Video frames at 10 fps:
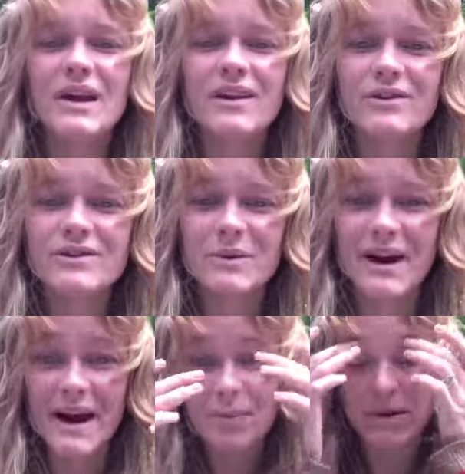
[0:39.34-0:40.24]
here's what
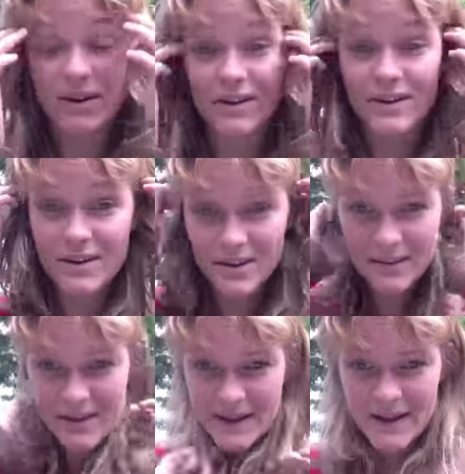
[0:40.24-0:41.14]
happened.
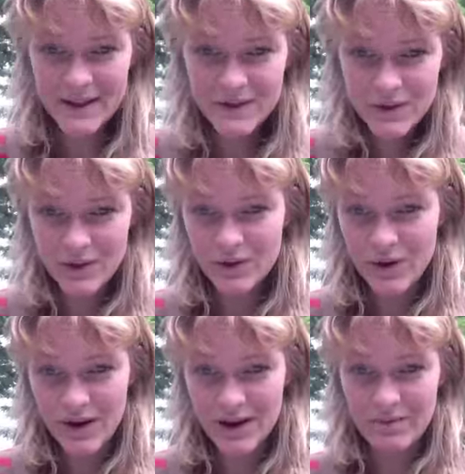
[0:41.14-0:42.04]
So
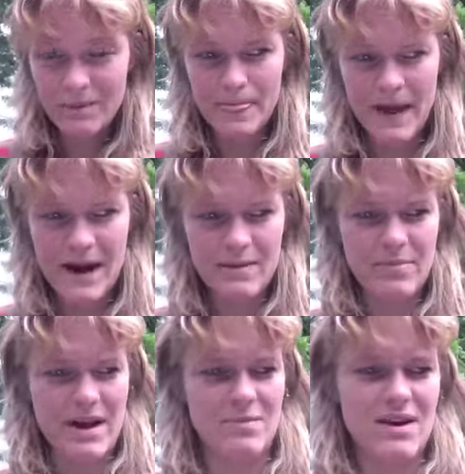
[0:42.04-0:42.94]
I had a
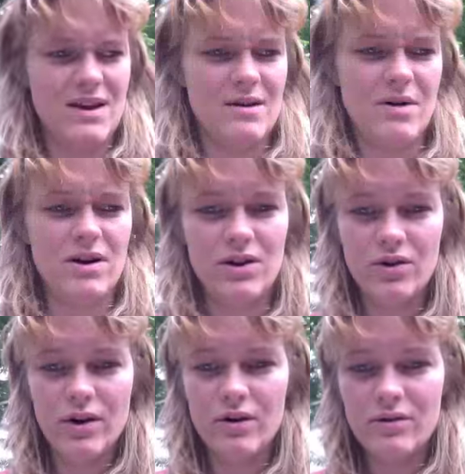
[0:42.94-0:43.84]
baby about a year
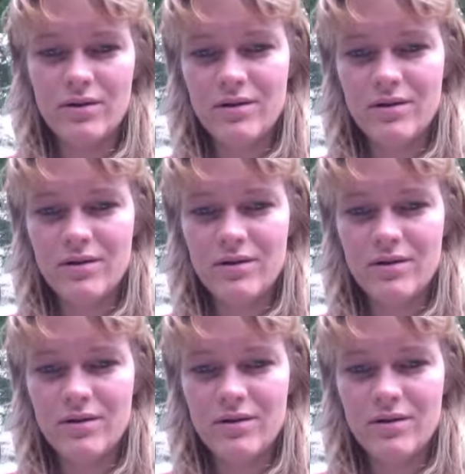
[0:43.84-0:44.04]
ago,